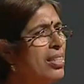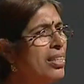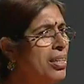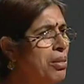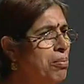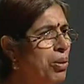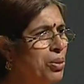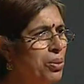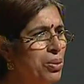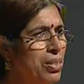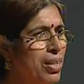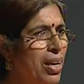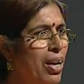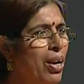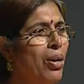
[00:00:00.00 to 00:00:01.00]
certain
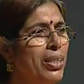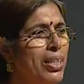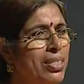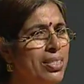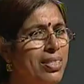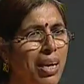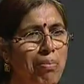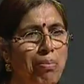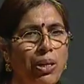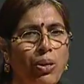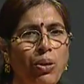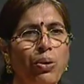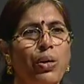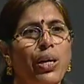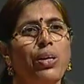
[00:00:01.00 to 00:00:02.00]
modules. Now that same
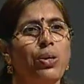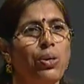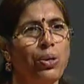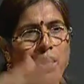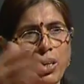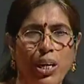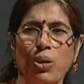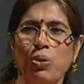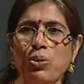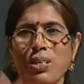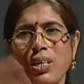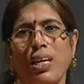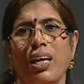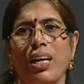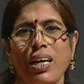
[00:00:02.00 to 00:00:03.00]
module you can reuse
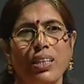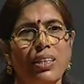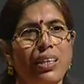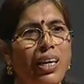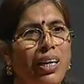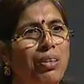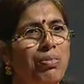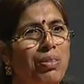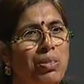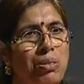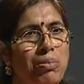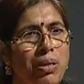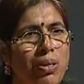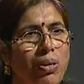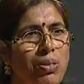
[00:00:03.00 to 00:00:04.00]
in any other kind of
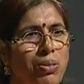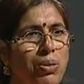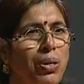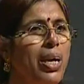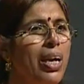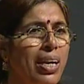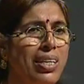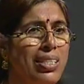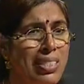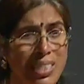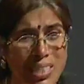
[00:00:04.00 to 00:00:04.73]
instrument also. It is